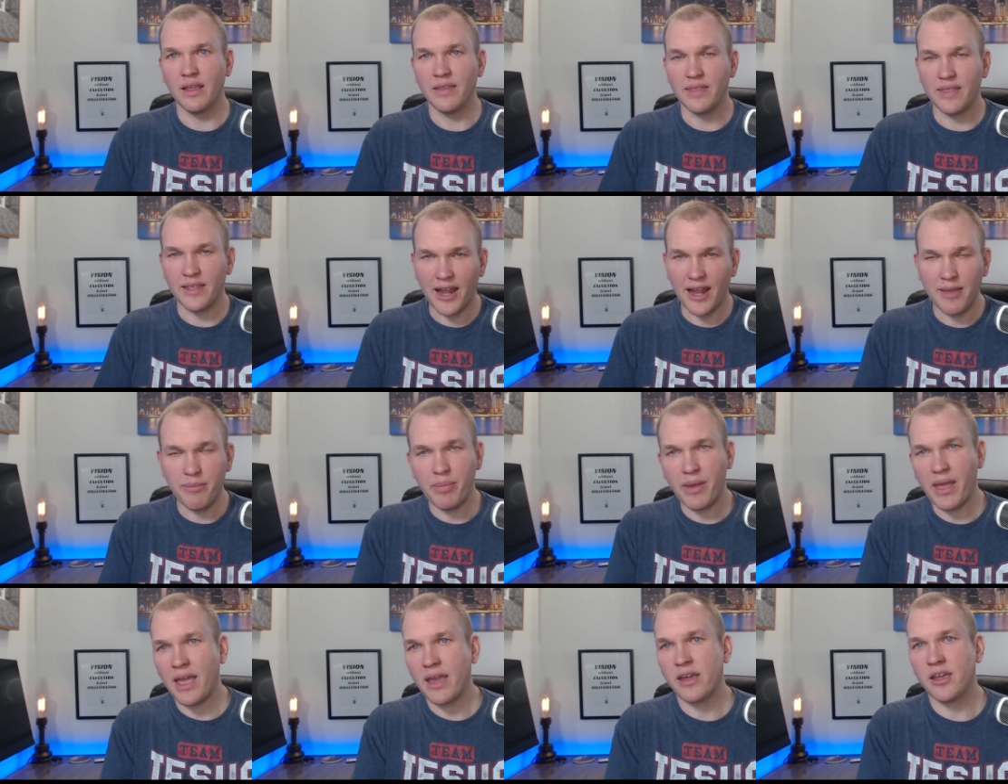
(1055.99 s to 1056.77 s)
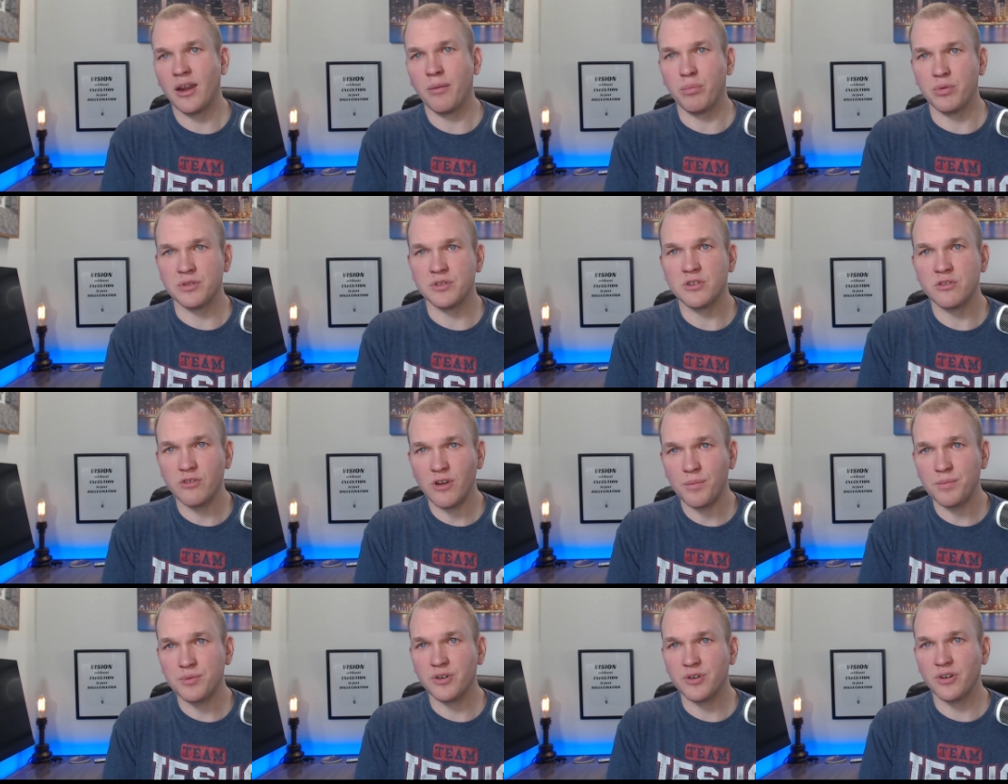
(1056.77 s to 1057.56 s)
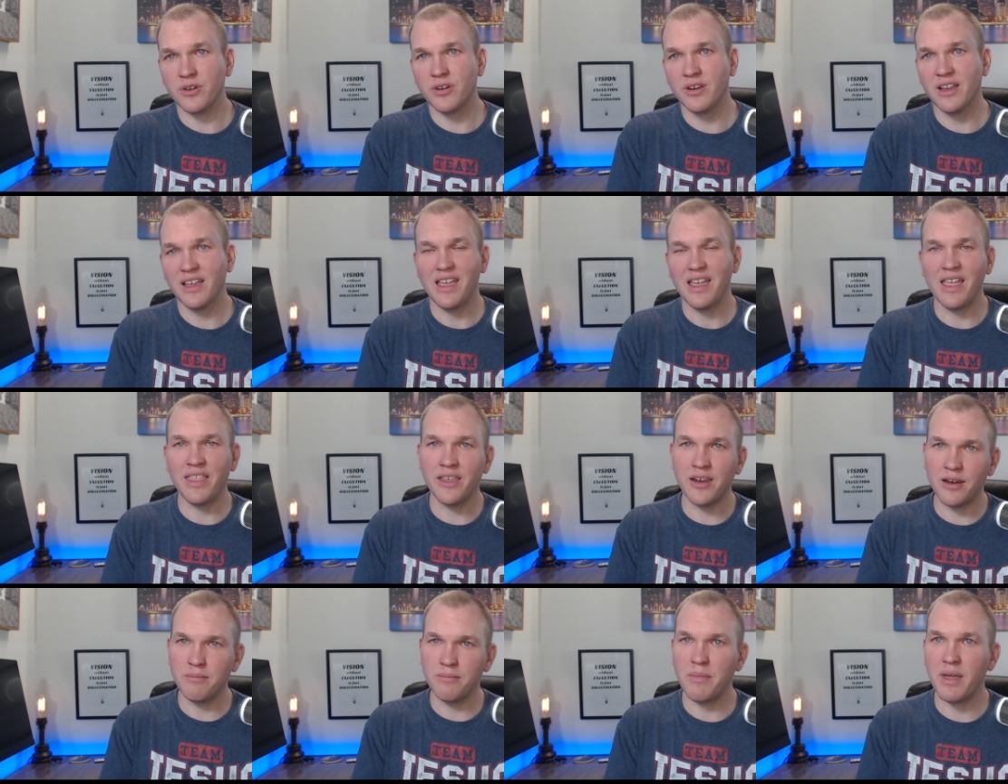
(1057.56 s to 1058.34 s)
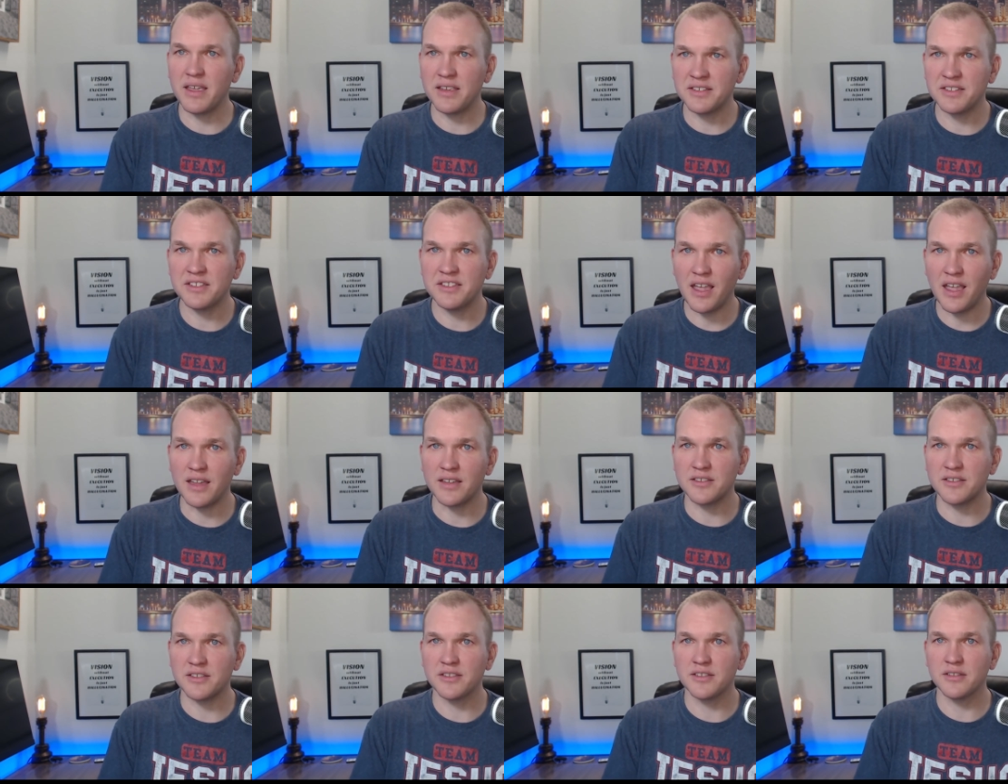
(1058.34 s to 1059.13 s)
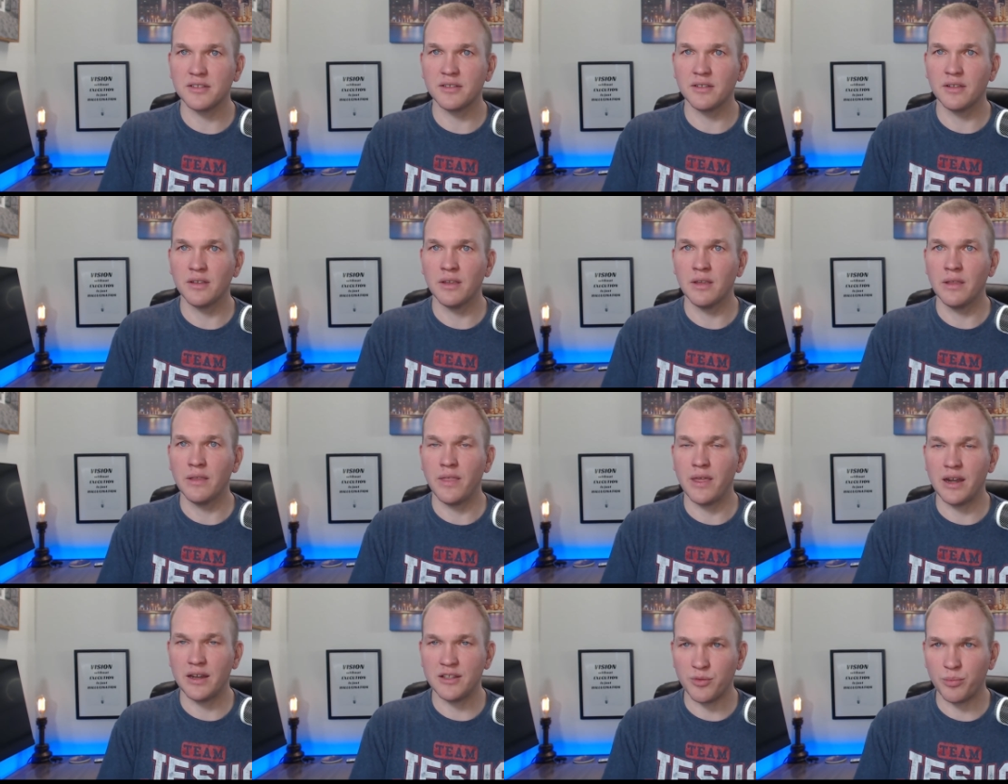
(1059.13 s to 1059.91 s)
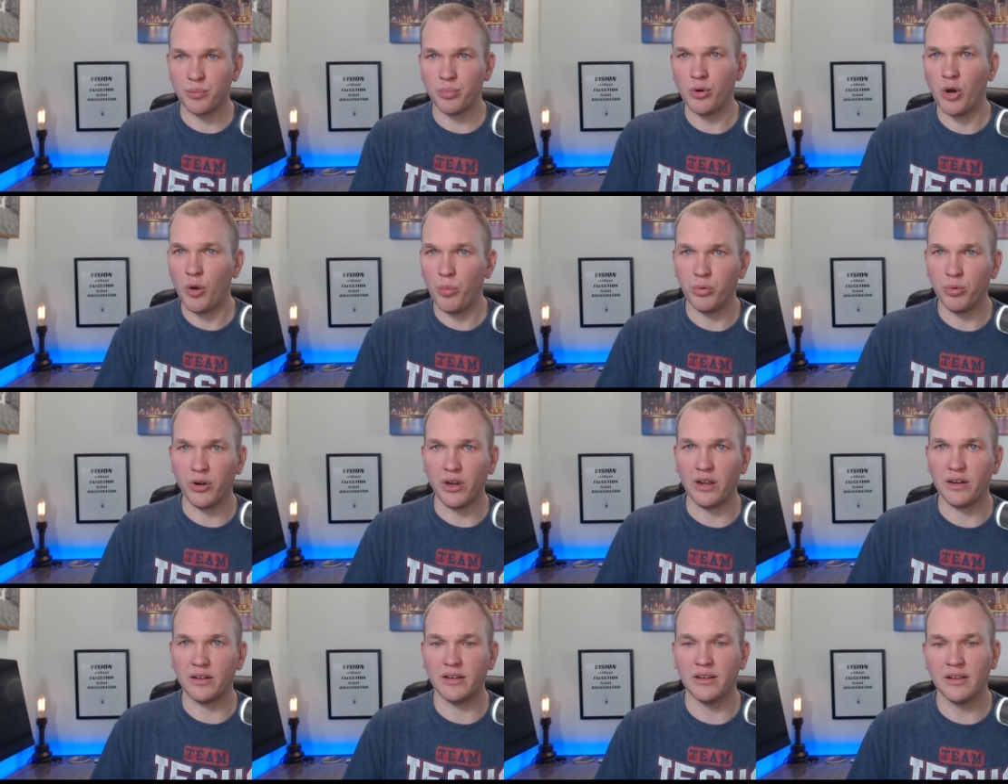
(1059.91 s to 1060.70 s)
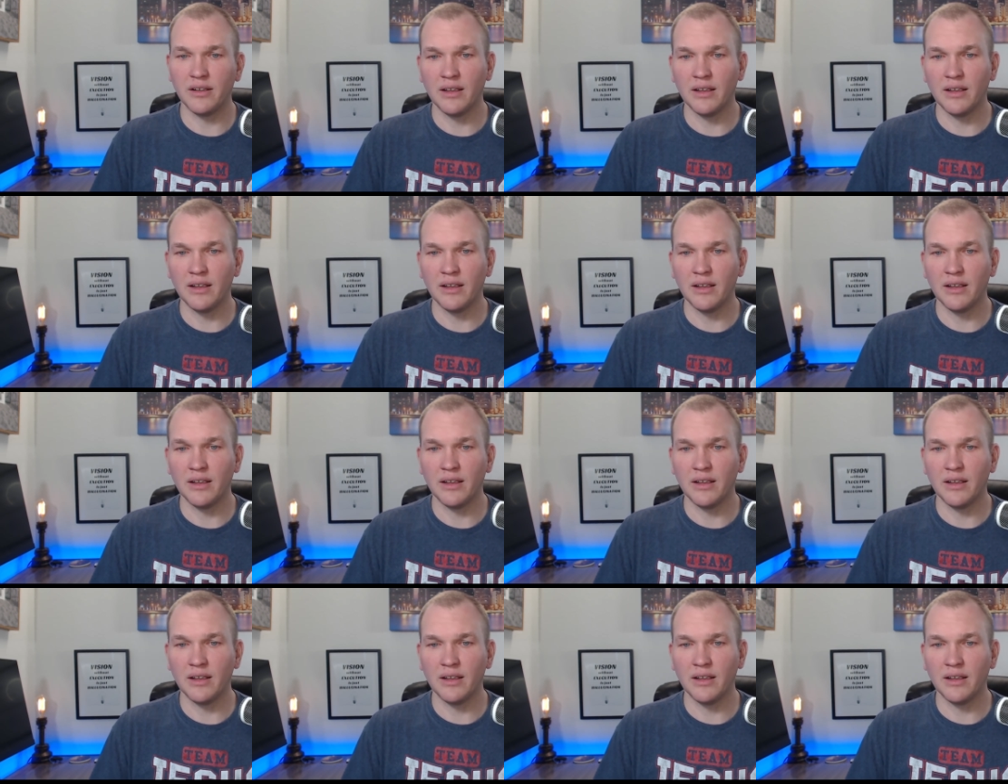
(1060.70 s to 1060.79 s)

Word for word: that I back it up with scripture and that it makes sense, that it's appropriate.